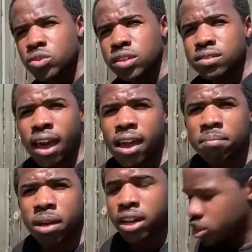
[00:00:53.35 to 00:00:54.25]
a tape
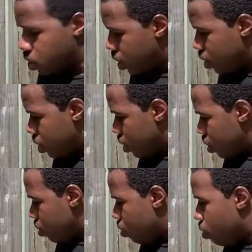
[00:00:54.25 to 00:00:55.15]
measure
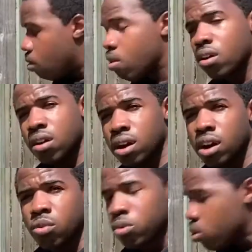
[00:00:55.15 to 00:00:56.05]
or a
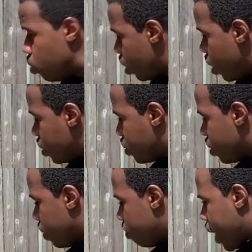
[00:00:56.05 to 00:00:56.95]
ruler
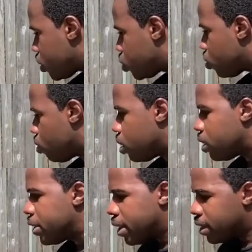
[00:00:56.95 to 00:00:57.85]
to make sure
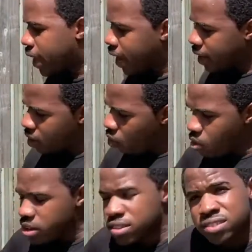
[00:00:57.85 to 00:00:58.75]
that
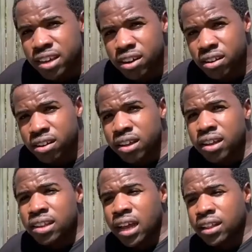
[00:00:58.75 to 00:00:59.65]
on center
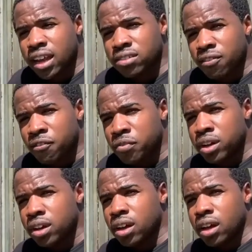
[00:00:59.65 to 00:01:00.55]
that there's a
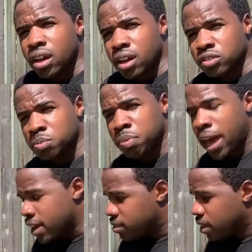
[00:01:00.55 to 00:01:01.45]
foot of
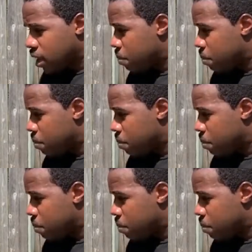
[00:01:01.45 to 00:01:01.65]
space in